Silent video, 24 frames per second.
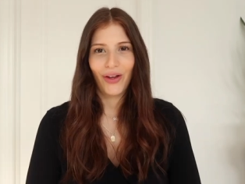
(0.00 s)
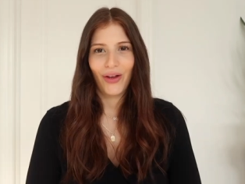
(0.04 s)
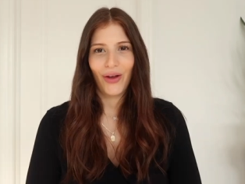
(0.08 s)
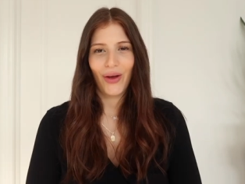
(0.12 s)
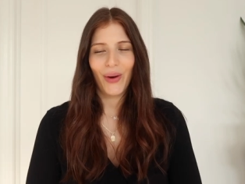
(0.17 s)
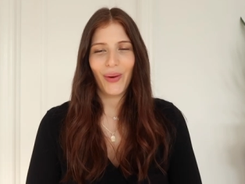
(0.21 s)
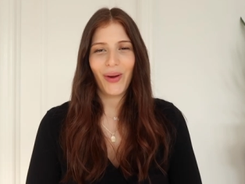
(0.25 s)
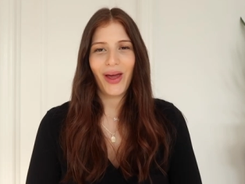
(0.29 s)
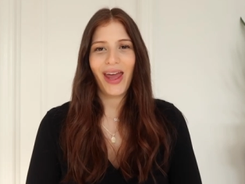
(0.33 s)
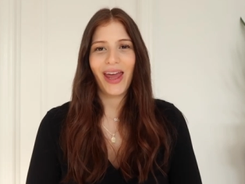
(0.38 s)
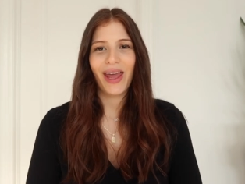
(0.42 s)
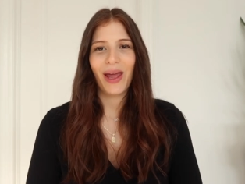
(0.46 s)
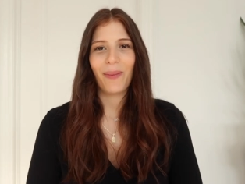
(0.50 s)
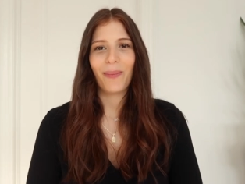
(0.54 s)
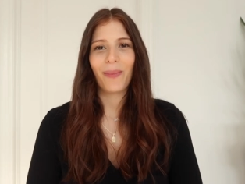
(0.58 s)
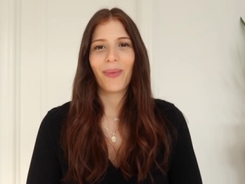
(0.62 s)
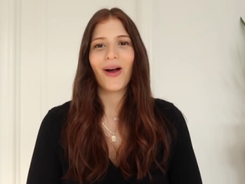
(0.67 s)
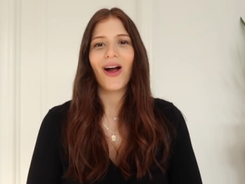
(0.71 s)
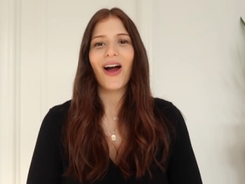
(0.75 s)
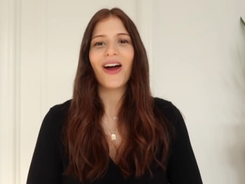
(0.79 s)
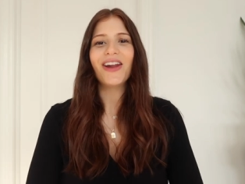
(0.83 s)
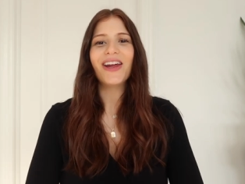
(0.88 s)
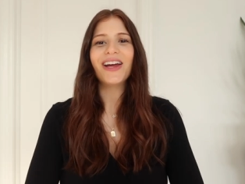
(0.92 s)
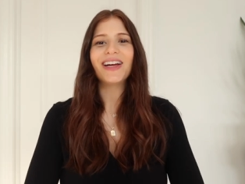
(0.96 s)
Okay,
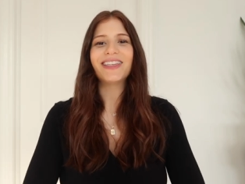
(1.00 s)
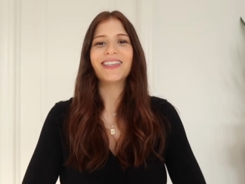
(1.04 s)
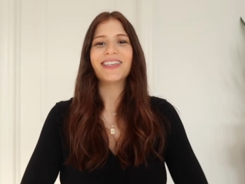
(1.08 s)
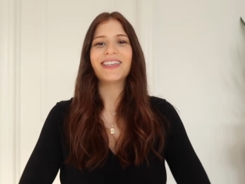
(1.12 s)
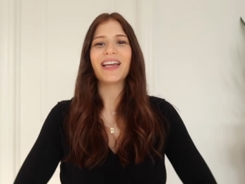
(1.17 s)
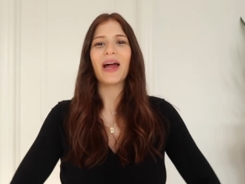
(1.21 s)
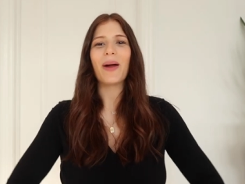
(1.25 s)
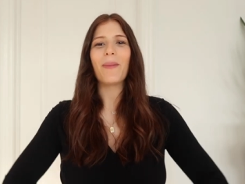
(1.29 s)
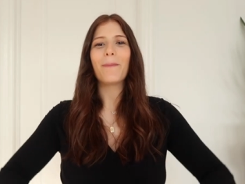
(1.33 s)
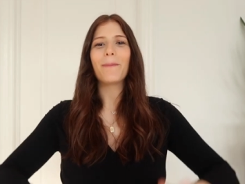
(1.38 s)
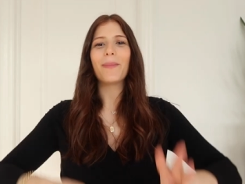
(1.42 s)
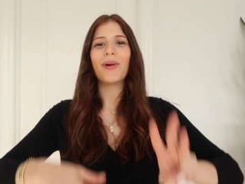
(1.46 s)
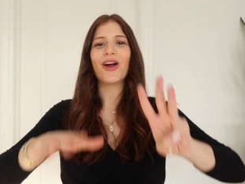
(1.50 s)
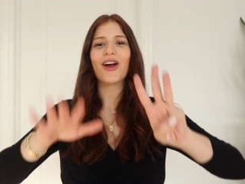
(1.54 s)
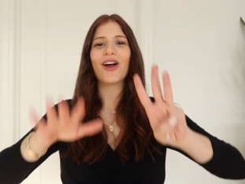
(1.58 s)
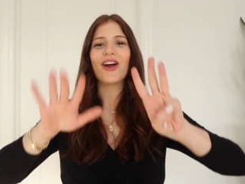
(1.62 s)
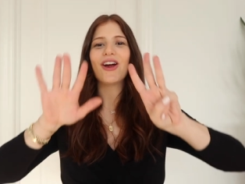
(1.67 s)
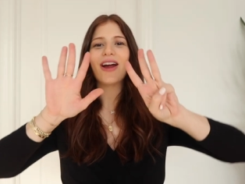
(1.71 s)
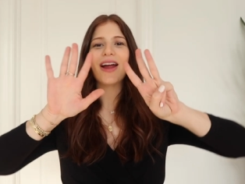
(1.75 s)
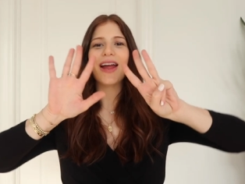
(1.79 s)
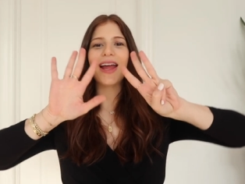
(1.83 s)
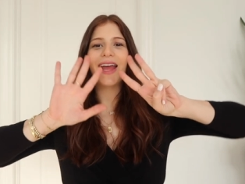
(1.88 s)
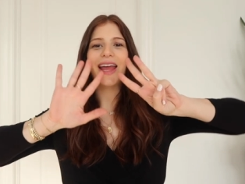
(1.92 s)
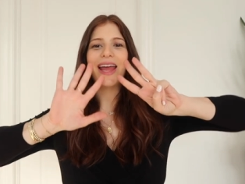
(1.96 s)
product
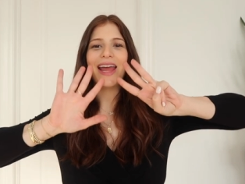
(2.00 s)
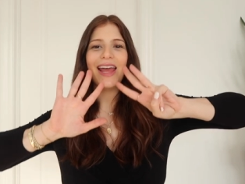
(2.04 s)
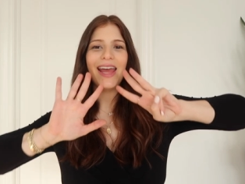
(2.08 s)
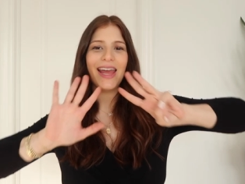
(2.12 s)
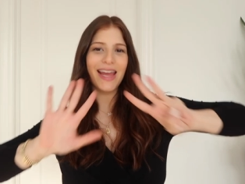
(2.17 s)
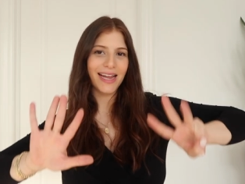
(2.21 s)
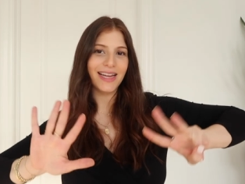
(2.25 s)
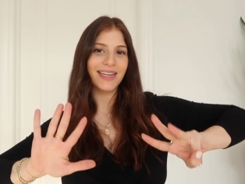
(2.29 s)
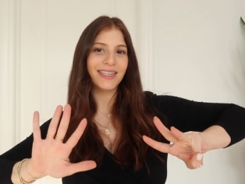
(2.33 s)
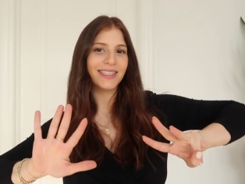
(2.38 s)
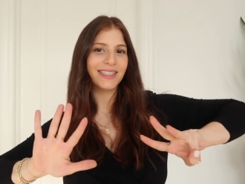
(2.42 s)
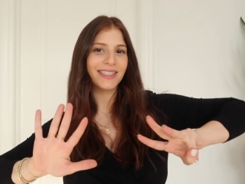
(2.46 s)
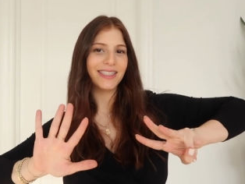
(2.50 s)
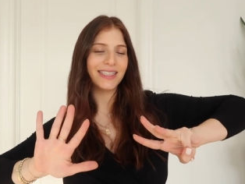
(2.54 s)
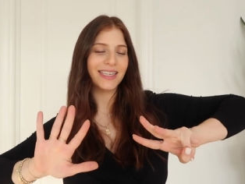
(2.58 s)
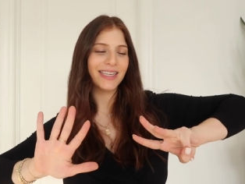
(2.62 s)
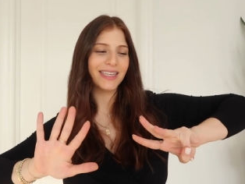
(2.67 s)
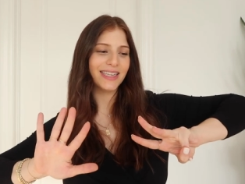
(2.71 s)
number 8,